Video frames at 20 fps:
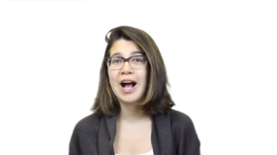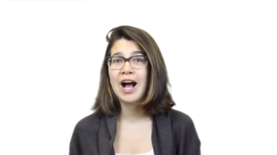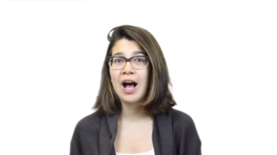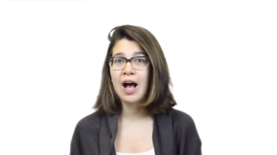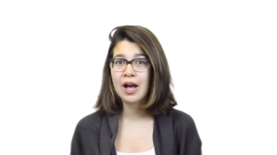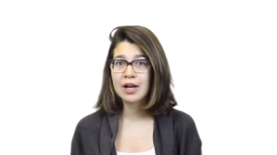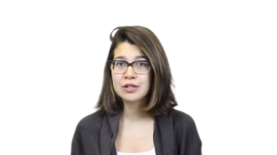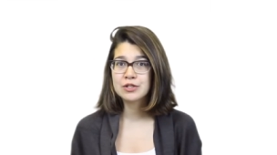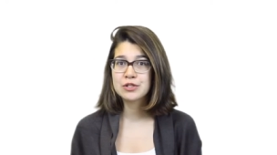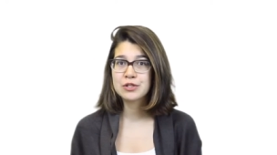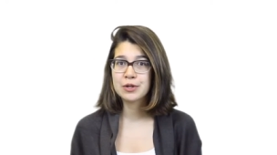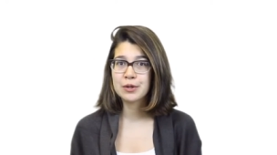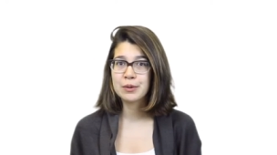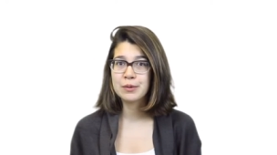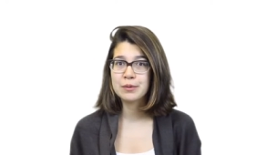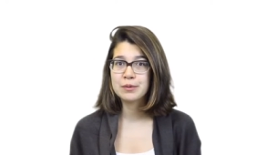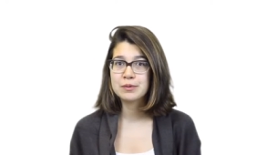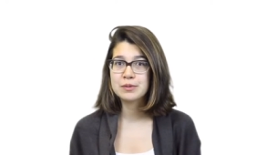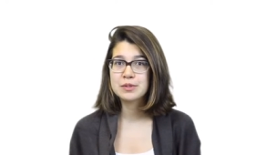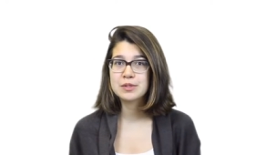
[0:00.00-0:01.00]
I
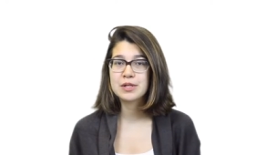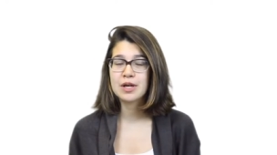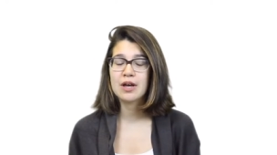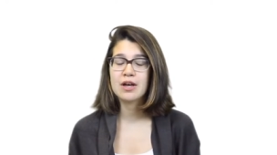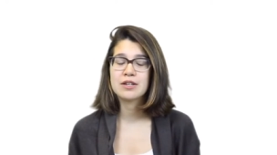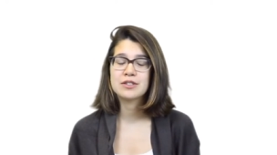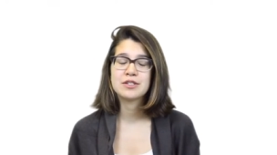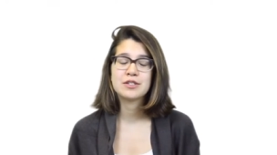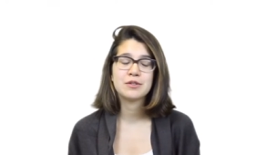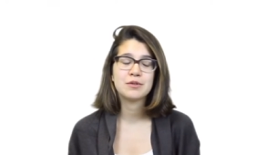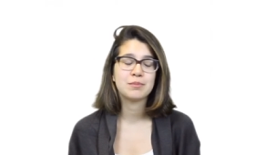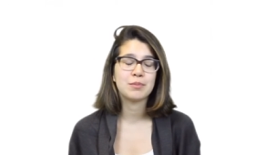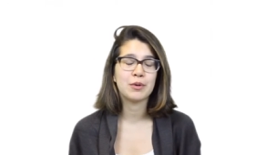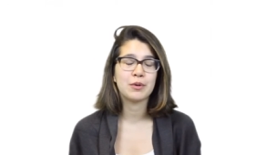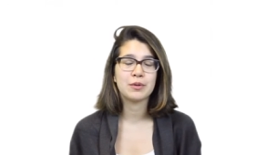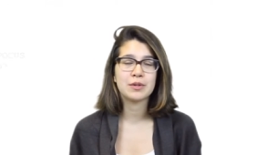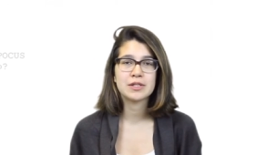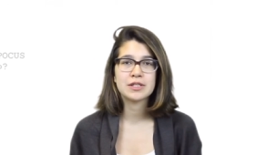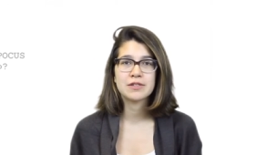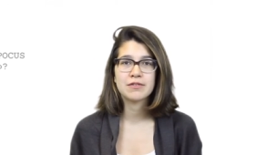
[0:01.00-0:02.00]
chose to do a
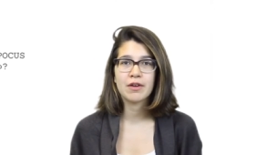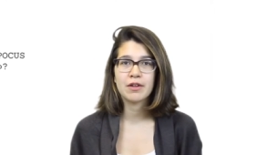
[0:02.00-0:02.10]
POCUS